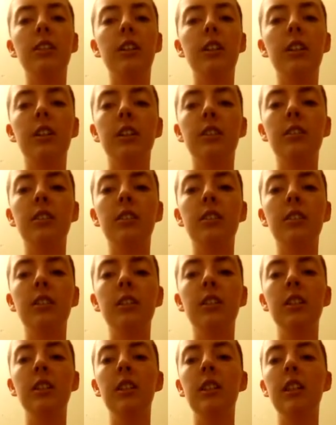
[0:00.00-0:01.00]
earth.
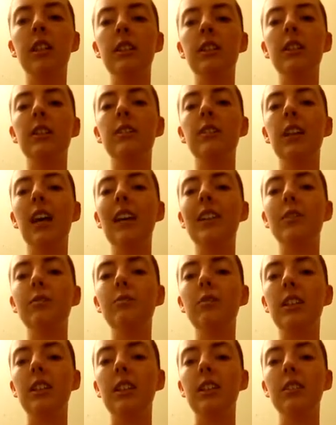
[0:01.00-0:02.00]
That is not
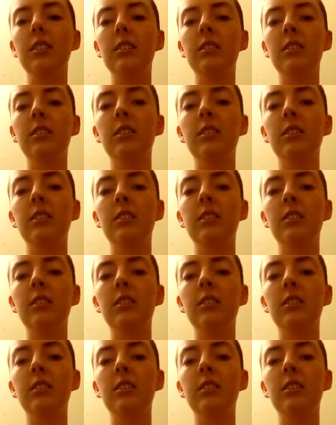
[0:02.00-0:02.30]
unique.